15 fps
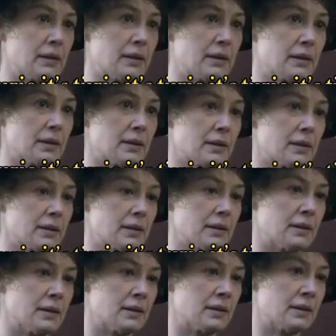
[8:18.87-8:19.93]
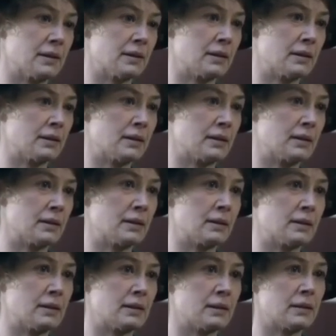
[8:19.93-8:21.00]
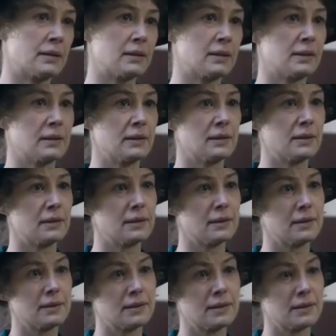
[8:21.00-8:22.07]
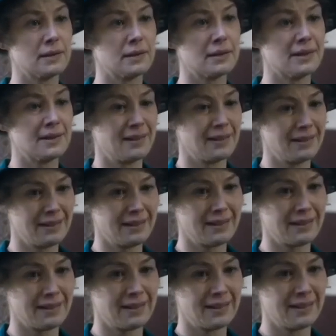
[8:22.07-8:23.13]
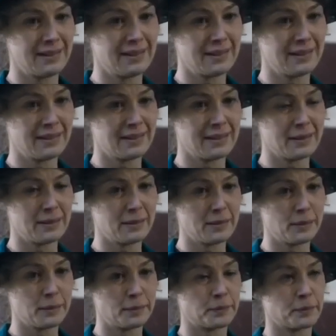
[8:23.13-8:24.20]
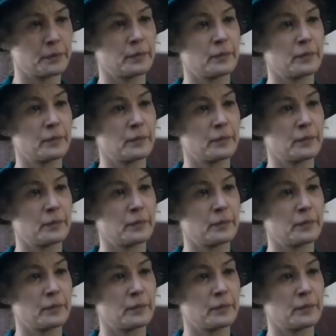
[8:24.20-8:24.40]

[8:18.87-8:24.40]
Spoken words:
(silence)